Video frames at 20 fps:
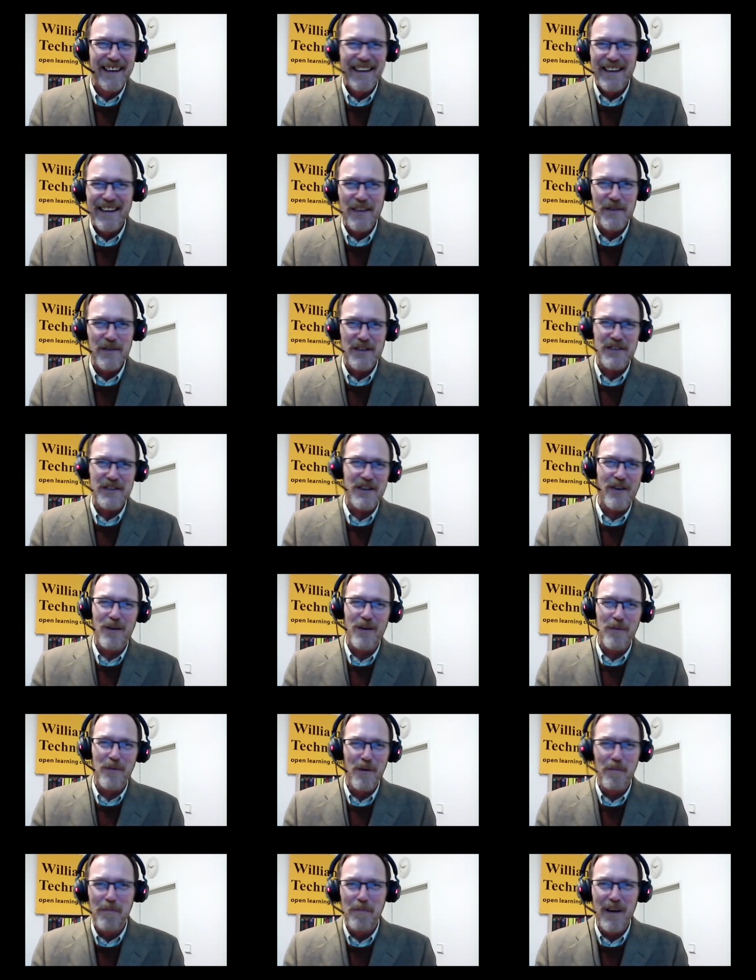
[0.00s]
he was a
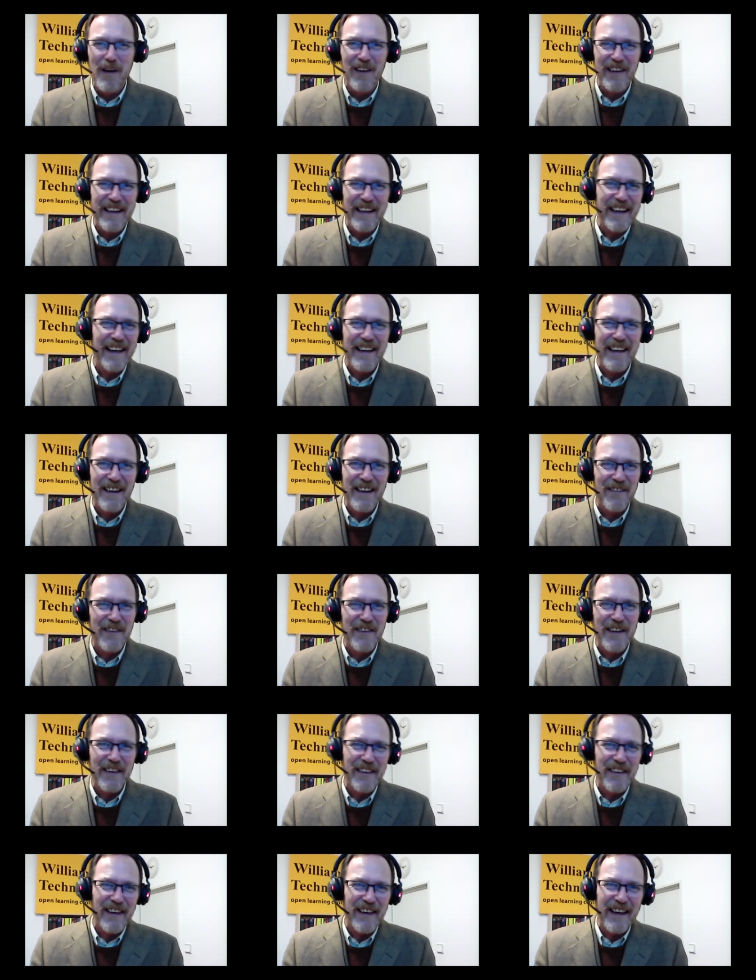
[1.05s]
terrible bully and
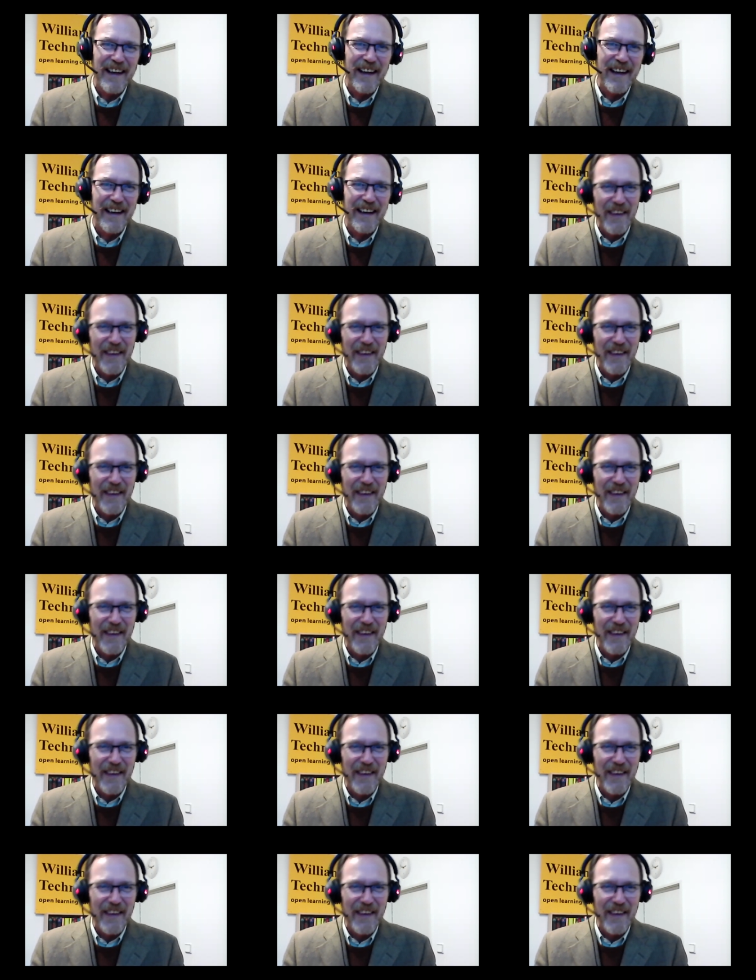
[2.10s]
everything.